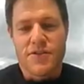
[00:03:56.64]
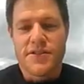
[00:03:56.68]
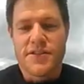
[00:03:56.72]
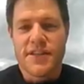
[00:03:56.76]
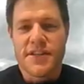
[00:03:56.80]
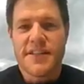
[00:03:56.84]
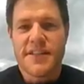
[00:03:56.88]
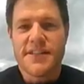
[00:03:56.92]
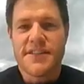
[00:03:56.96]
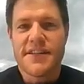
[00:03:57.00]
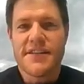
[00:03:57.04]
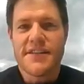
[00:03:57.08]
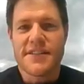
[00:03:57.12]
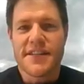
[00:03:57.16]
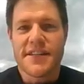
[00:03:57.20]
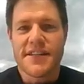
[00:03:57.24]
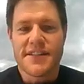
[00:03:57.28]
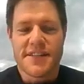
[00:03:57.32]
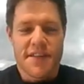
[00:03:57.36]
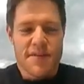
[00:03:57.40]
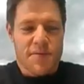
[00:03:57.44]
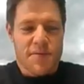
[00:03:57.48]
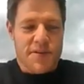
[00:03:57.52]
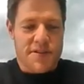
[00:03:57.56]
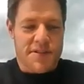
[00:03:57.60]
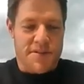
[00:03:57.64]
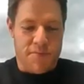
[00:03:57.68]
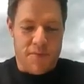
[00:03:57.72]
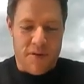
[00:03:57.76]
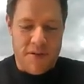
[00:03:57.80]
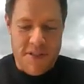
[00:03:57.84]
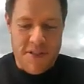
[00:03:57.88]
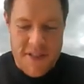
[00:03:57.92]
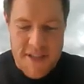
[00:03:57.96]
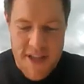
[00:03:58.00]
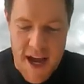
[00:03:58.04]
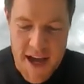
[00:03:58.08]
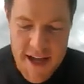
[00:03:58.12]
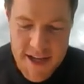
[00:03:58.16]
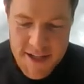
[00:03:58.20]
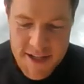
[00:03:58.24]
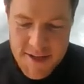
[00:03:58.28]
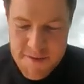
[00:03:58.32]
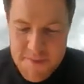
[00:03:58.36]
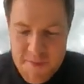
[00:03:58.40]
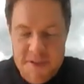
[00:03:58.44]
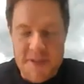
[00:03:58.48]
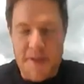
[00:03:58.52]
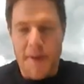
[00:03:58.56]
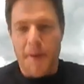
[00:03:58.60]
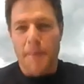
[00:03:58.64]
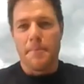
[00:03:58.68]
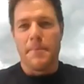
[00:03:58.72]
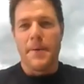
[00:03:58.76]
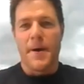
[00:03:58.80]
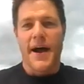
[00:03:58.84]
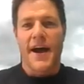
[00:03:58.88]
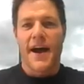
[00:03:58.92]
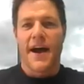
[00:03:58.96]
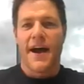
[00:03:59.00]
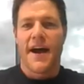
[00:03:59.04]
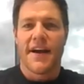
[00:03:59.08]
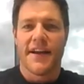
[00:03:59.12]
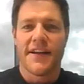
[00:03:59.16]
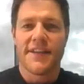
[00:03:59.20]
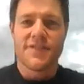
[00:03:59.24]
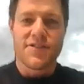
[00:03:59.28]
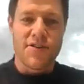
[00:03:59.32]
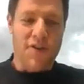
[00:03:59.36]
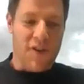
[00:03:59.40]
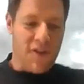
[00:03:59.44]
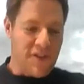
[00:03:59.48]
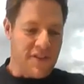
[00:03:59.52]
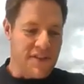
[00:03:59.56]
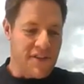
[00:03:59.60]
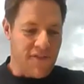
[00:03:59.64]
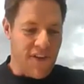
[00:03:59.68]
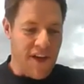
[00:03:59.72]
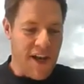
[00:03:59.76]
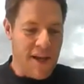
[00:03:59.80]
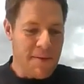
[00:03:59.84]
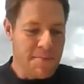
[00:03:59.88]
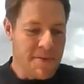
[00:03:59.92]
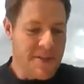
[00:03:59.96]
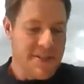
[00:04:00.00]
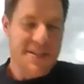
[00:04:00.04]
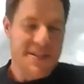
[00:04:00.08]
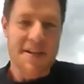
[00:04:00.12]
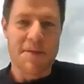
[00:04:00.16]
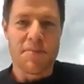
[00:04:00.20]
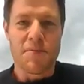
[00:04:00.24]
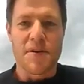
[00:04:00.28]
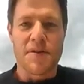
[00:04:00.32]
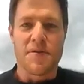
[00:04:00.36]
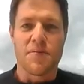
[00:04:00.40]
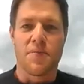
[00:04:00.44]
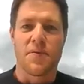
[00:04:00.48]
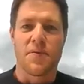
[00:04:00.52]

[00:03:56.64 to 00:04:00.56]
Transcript: sixty sixty was, was done by our internal development team with,